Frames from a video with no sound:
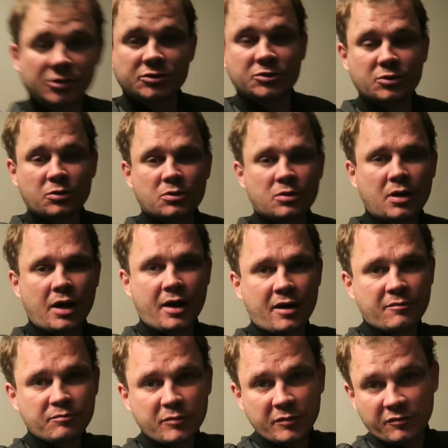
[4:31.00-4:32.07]
So I
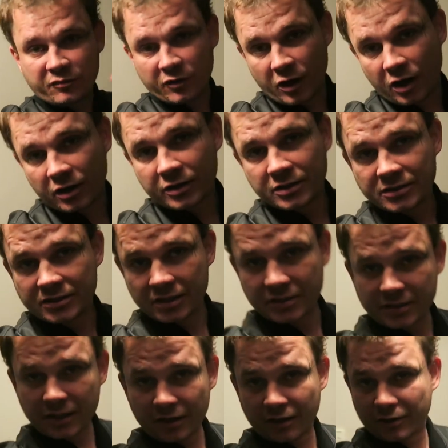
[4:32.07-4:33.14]
haven't been vlogging
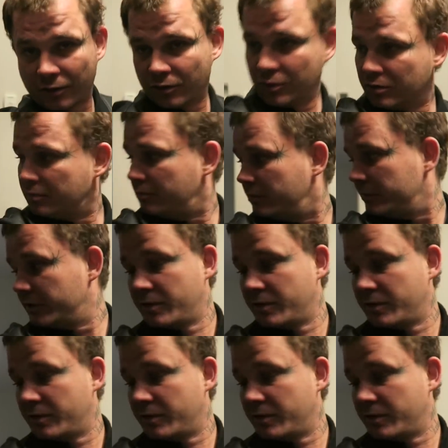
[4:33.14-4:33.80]
since I got home.